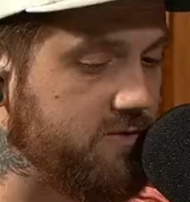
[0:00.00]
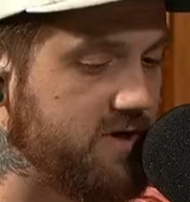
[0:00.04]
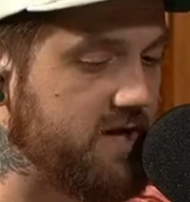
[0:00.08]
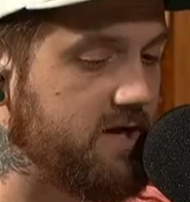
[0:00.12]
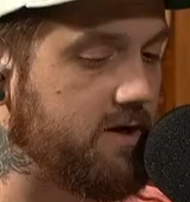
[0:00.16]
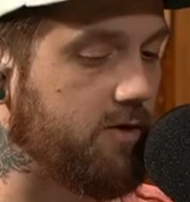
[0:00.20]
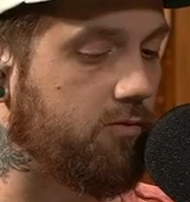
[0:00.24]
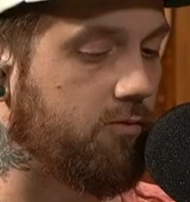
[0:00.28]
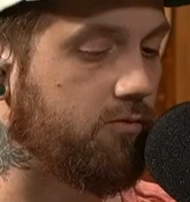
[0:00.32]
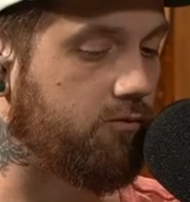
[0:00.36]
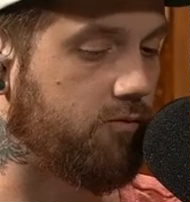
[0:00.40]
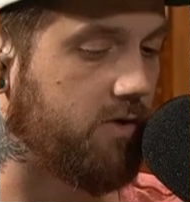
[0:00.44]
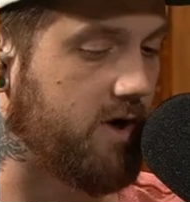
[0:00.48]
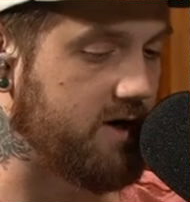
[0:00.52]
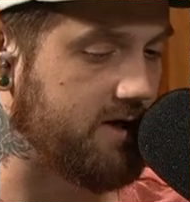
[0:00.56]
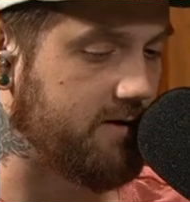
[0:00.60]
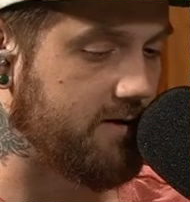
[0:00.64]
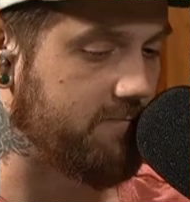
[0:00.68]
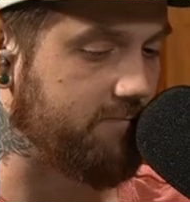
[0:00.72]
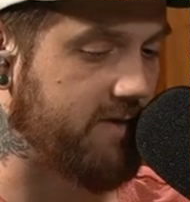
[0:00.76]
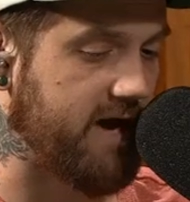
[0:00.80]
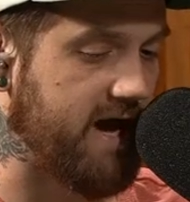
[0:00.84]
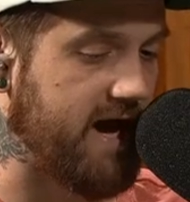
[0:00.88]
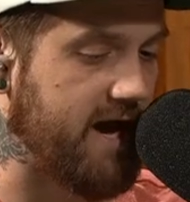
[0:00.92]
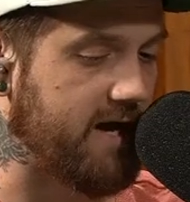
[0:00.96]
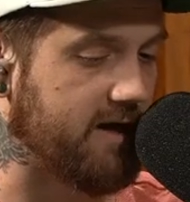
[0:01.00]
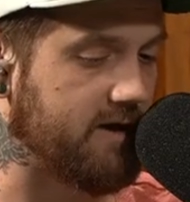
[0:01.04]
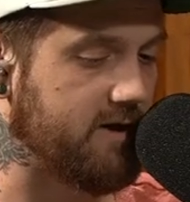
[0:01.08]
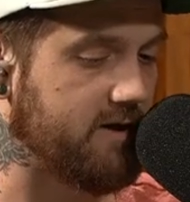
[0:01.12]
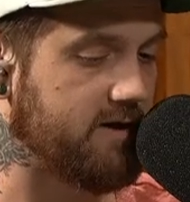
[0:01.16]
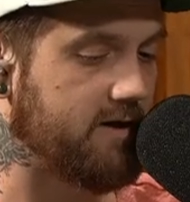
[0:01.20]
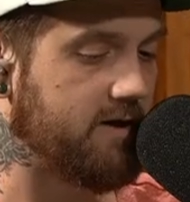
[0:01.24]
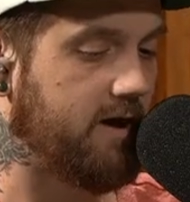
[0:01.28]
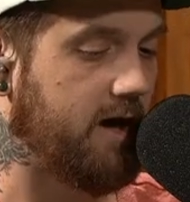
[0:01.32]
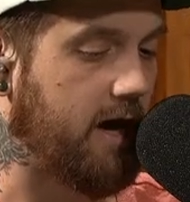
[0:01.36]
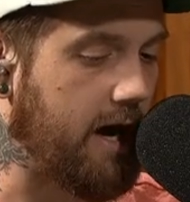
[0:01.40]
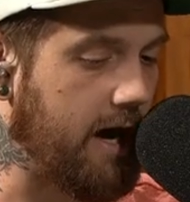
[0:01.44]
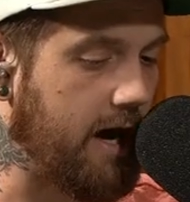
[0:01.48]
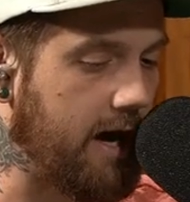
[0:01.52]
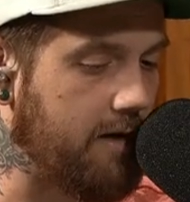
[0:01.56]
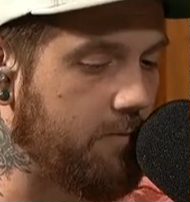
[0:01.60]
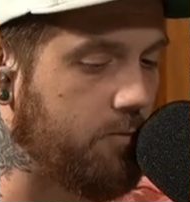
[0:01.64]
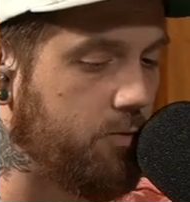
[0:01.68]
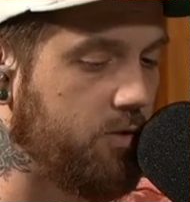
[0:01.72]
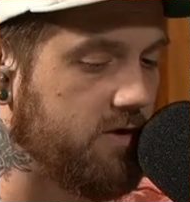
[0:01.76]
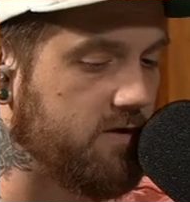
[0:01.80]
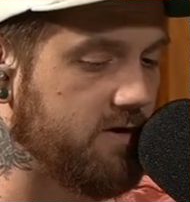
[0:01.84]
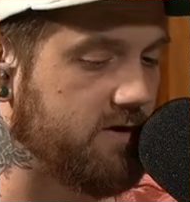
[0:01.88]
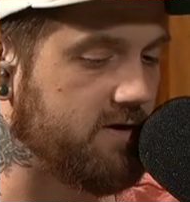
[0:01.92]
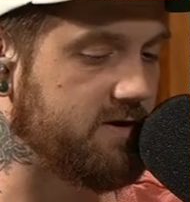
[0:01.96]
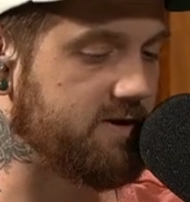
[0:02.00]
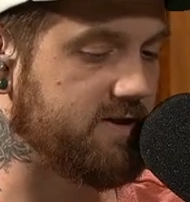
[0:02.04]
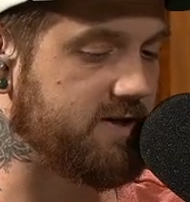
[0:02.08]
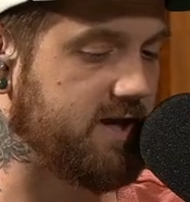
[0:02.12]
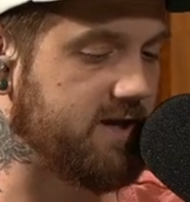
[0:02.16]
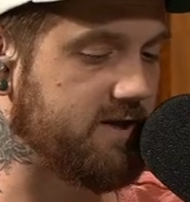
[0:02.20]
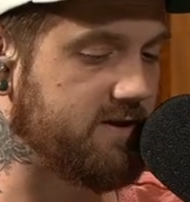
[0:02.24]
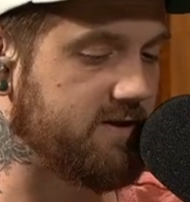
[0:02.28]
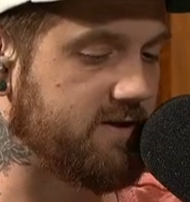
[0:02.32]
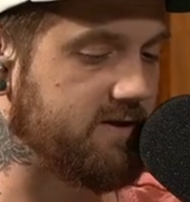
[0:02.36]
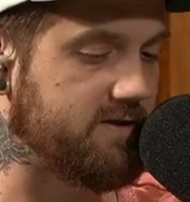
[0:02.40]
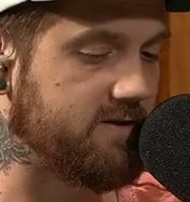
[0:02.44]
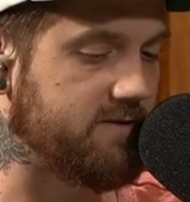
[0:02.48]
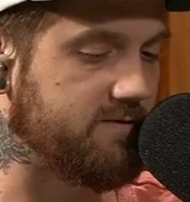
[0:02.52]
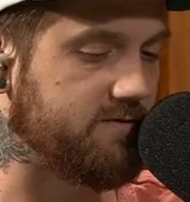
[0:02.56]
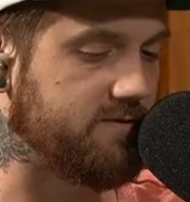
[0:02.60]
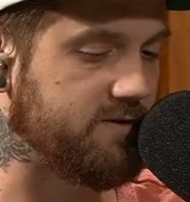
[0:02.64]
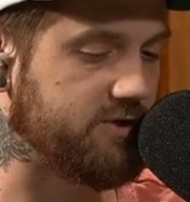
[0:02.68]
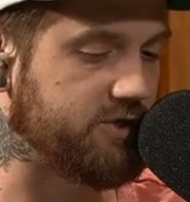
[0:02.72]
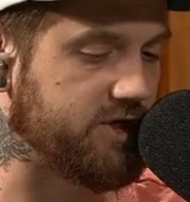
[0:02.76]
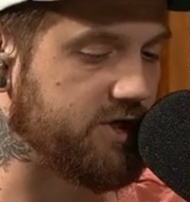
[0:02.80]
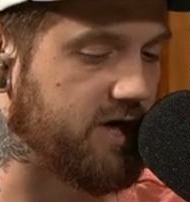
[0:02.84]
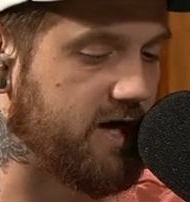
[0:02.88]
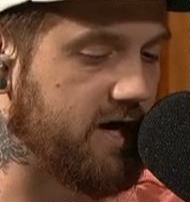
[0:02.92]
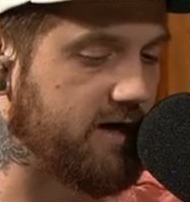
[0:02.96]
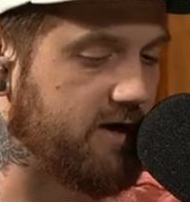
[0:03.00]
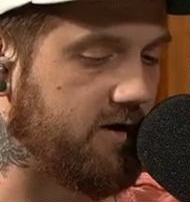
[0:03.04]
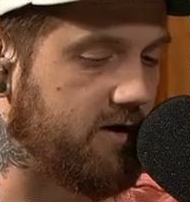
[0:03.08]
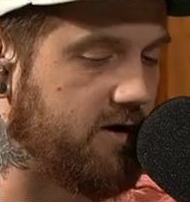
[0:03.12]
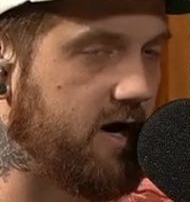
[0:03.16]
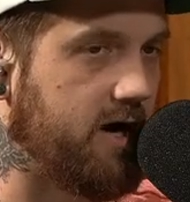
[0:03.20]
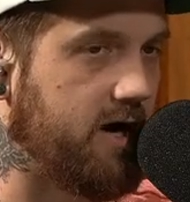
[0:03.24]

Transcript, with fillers: you need a running back, I'm willing to take the the shot